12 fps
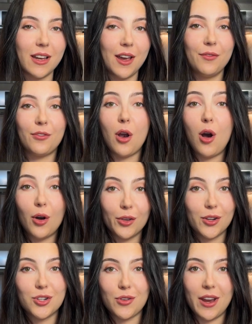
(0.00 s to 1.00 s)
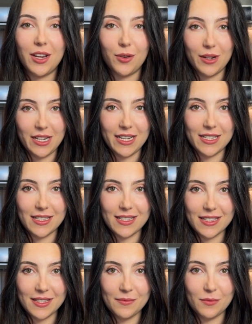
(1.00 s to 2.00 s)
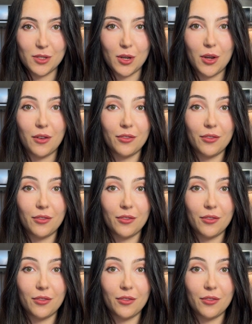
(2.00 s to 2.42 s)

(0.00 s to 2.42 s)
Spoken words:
time for all your dry ingredients. So your